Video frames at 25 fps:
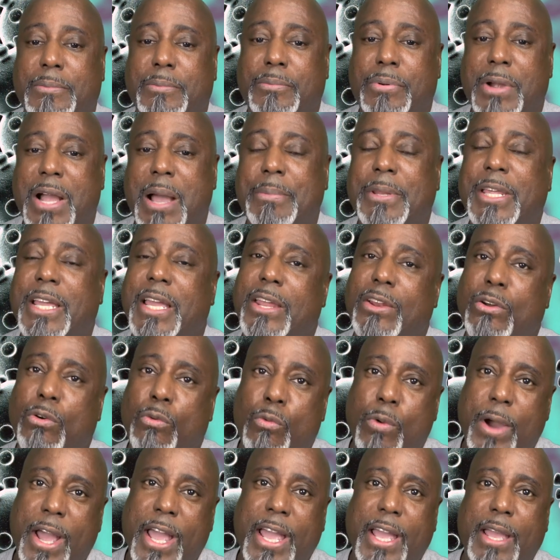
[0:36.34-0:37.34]
probably in a
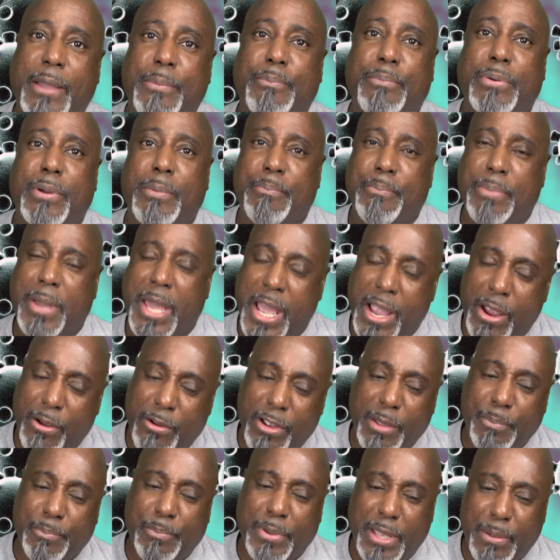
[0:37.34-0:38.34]
way
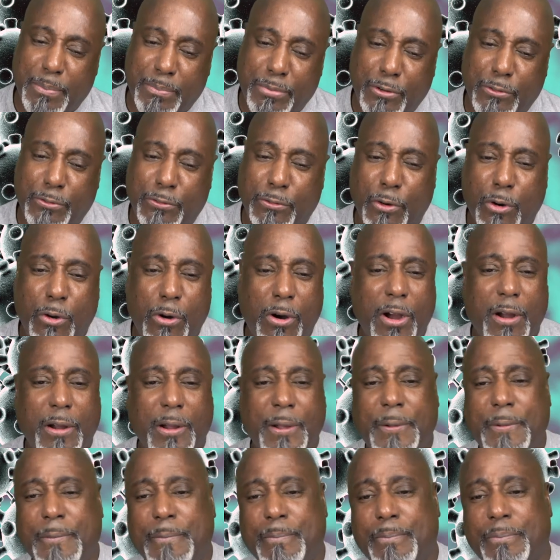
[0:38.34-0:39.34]
preparing people for.
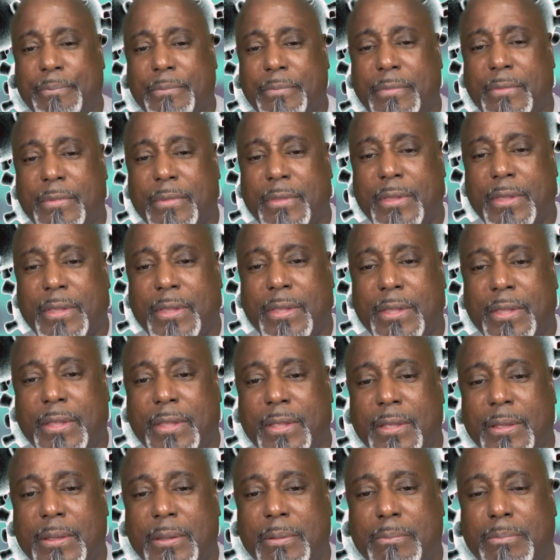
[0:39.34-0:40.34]

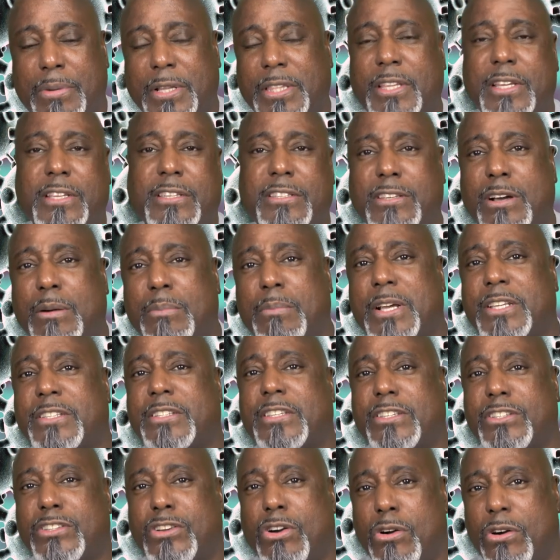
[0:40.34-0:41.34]
But there's so much
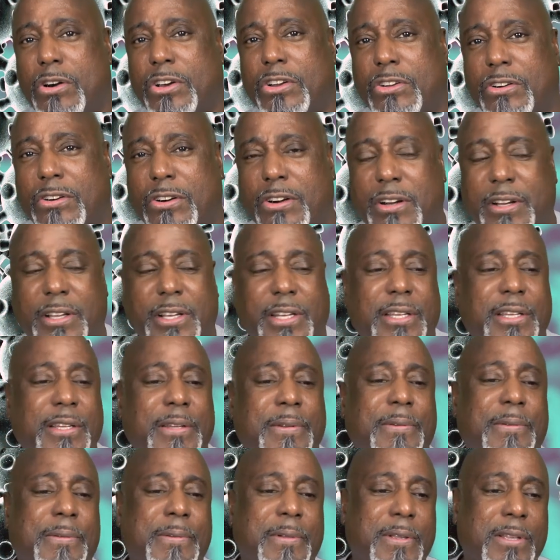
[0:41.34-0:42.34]
that's going on,
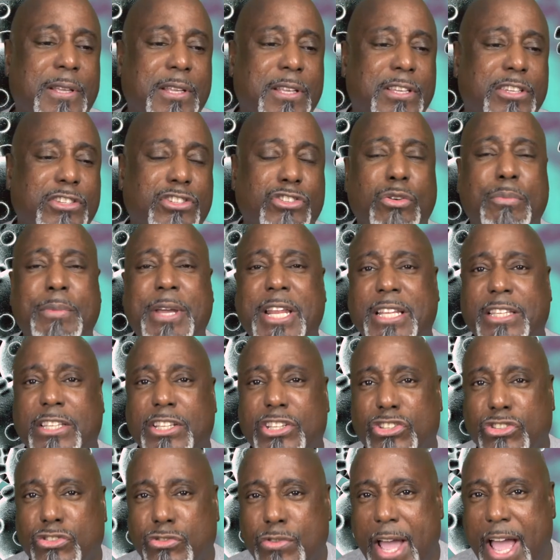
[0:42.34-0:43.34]
so many
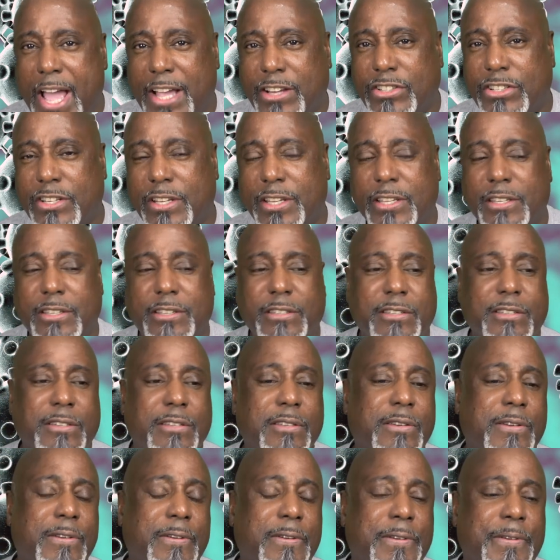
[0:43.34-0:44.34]
distractions.
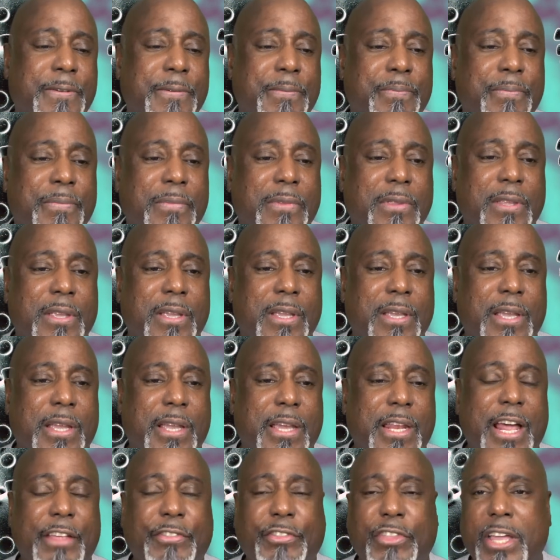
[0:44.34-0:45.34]

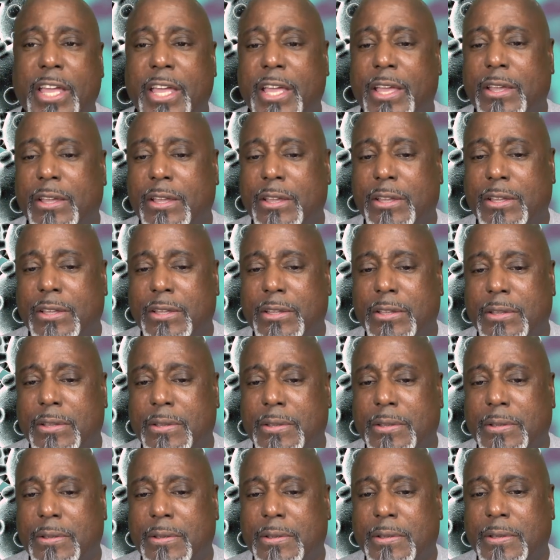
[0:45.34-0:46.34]
And I think
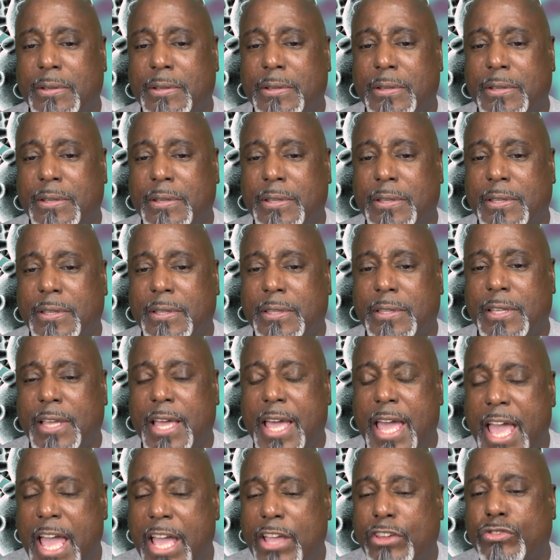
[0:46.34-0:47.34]
the
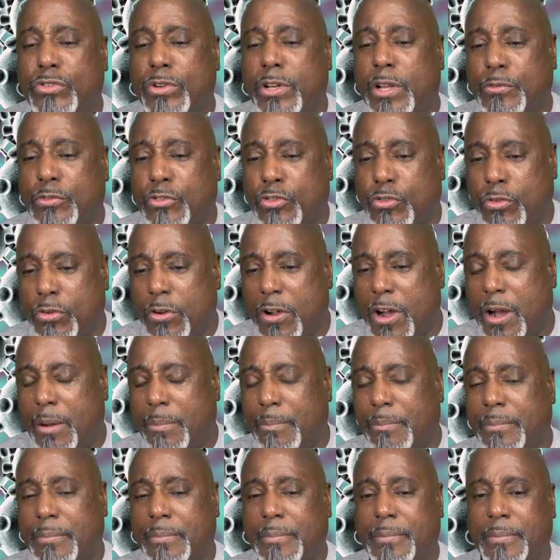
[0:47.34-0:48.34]
hatred of
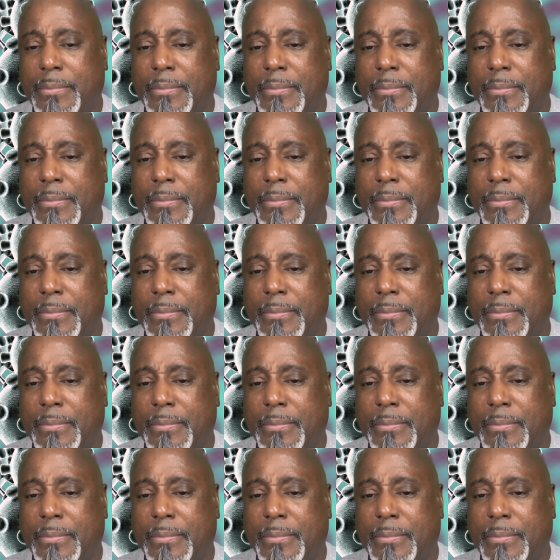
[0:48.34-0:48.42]
Trump